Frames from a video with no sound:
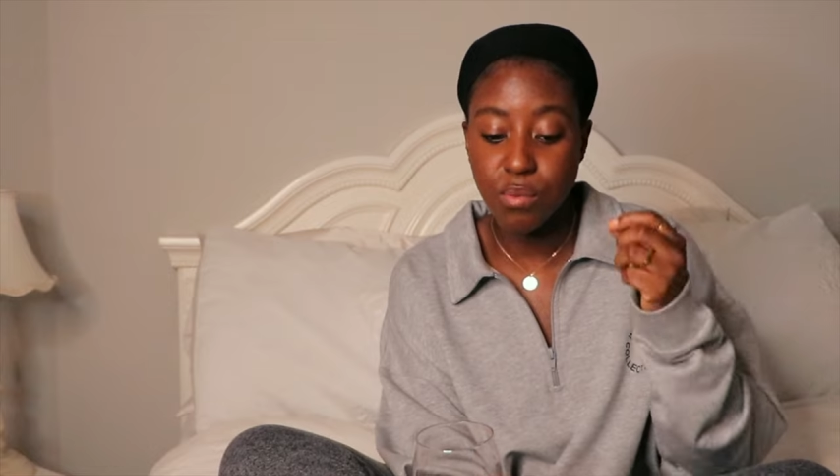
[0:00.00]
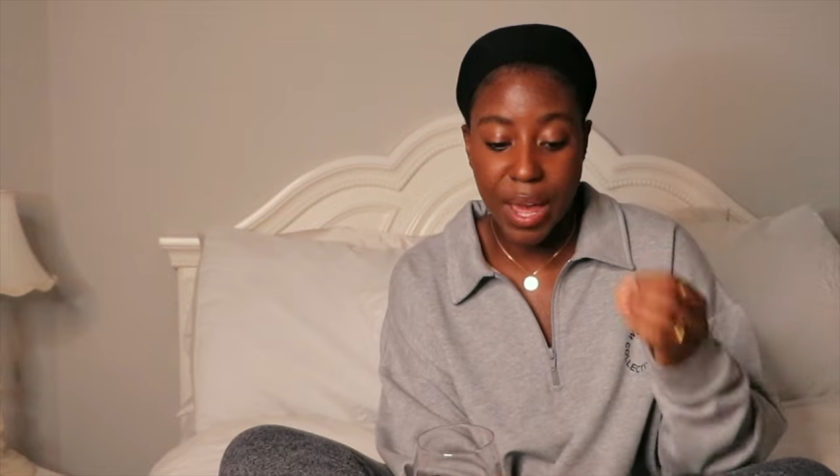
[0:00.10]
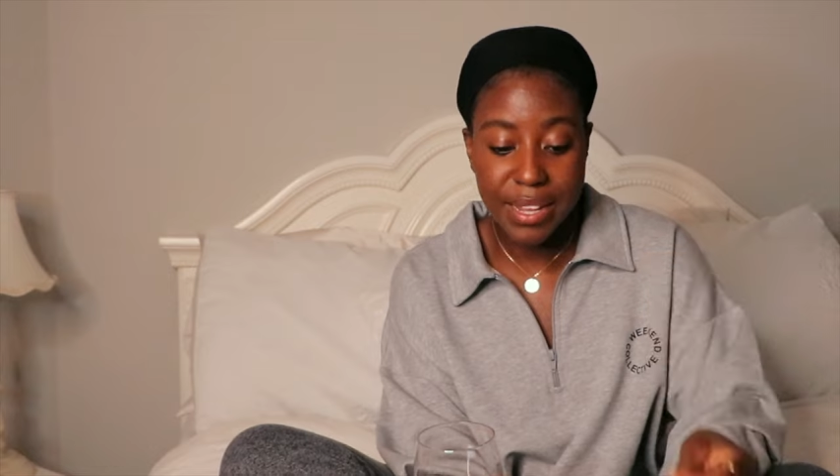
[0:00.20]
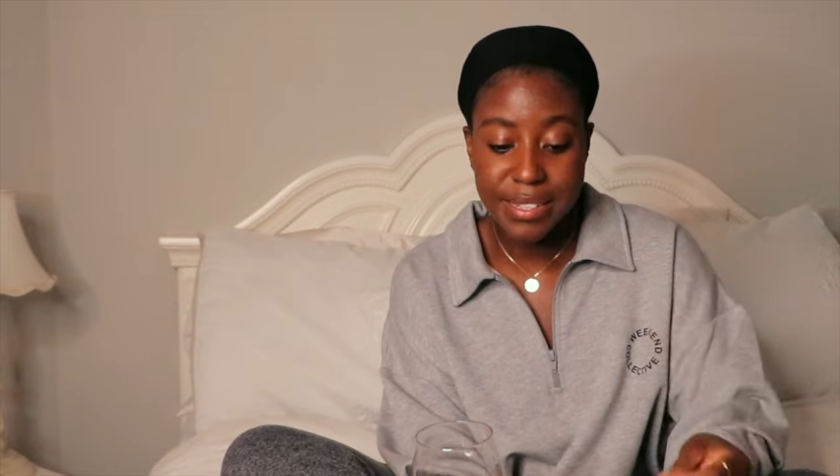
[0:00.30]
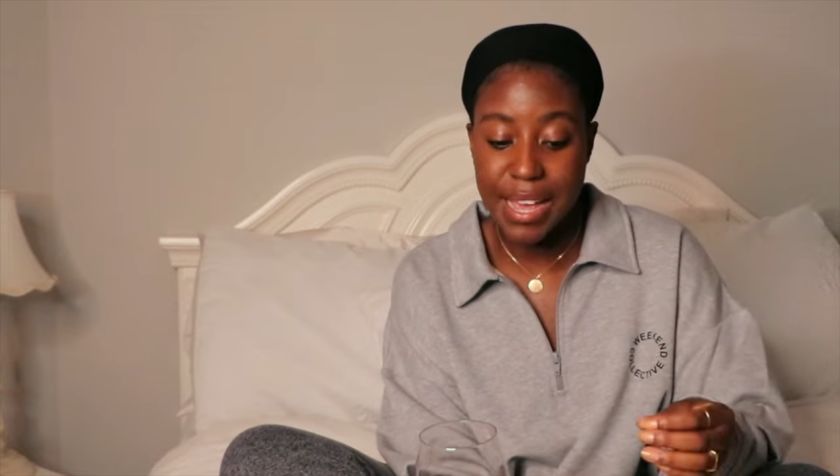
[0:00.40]

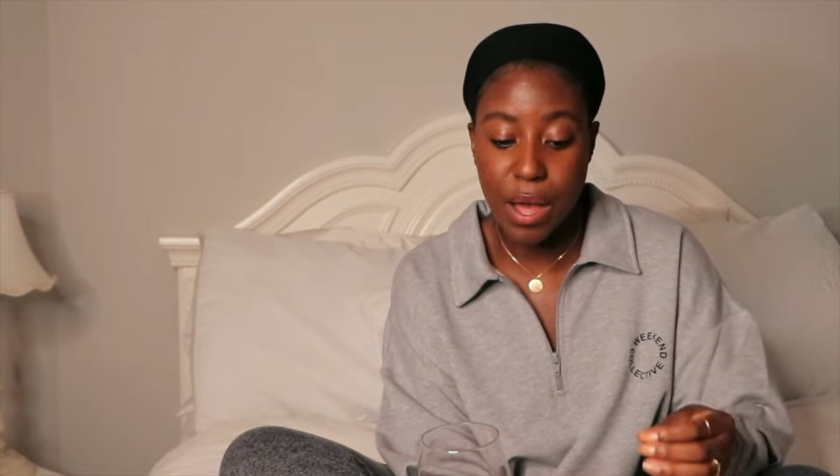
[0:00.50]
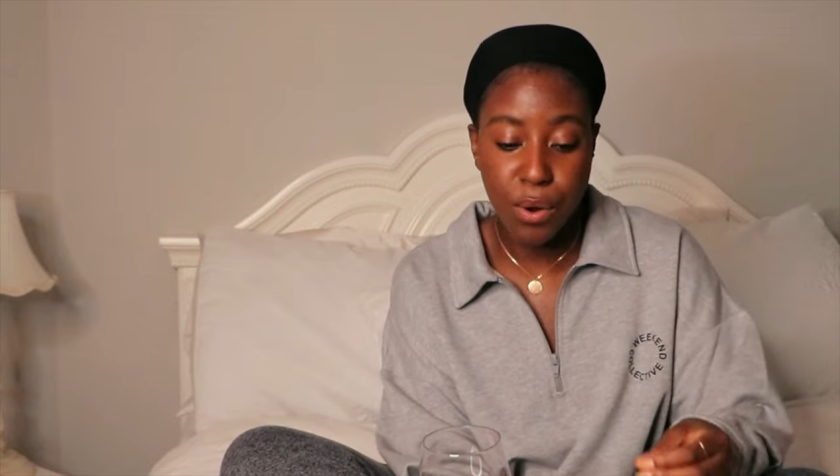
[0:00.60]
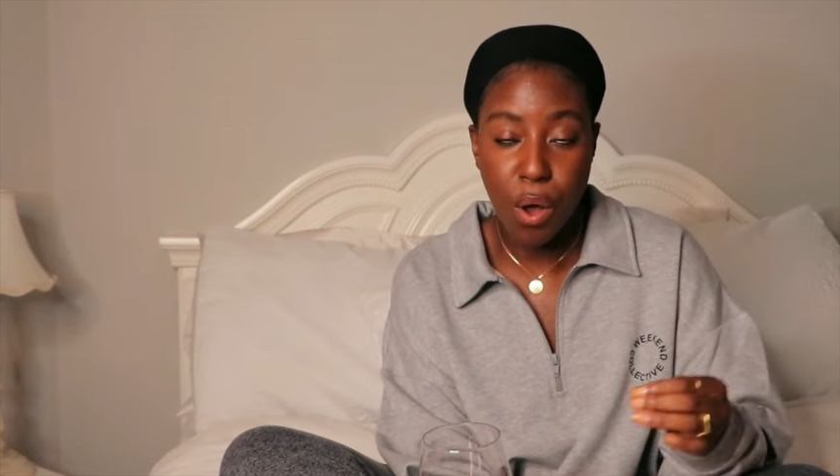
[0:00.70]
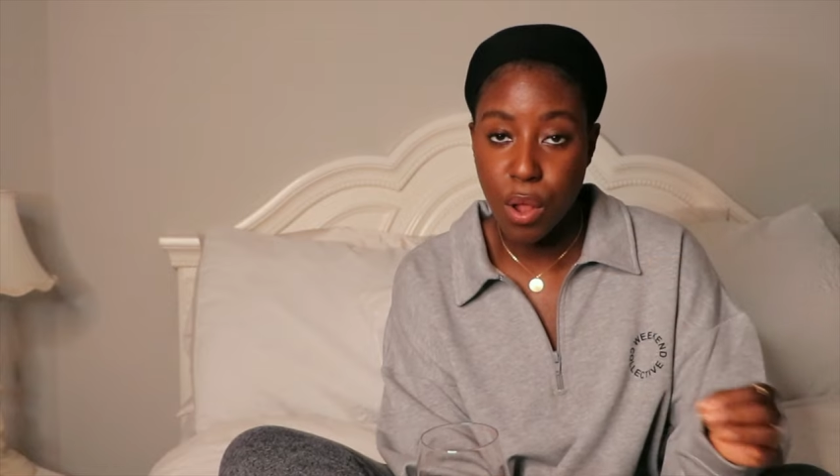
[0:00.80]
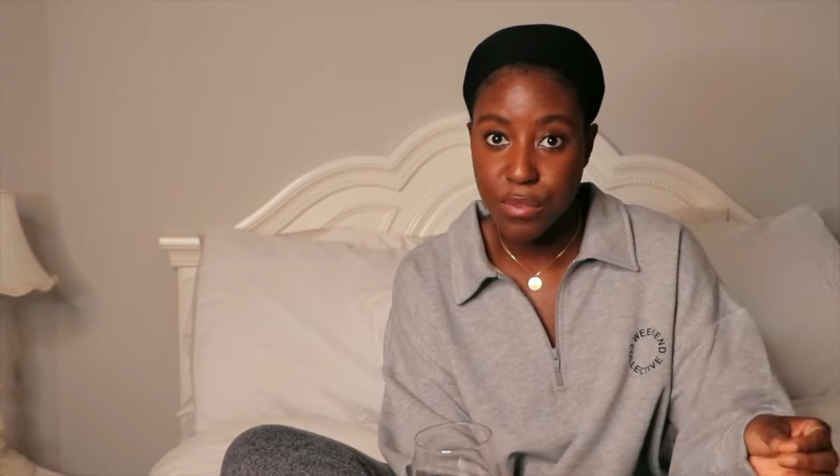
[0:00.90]
write down
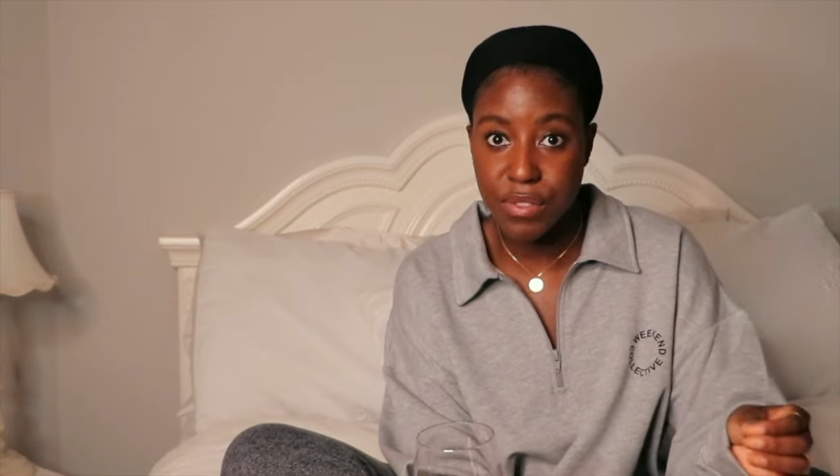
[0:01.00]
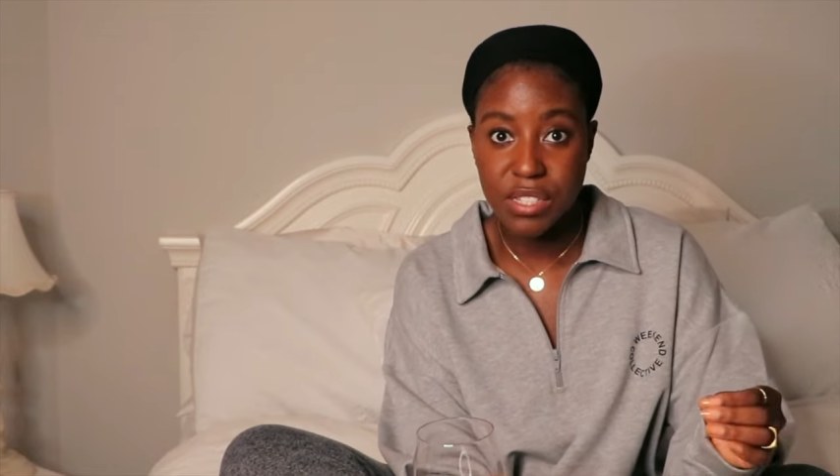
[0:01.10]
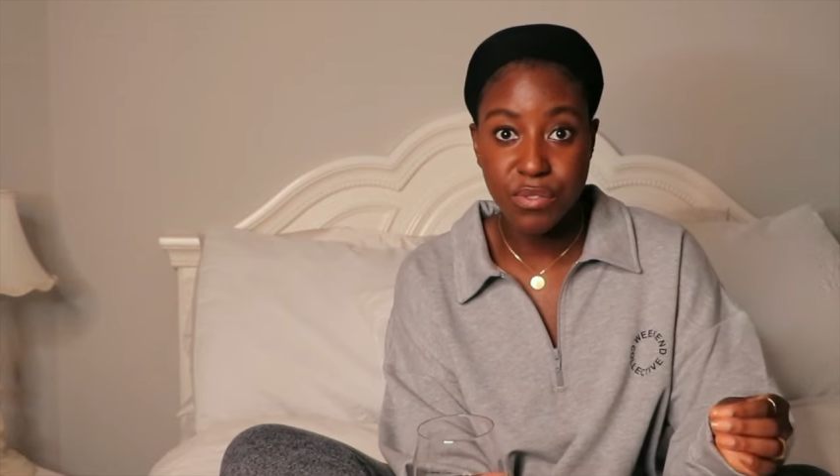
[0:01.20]
all of these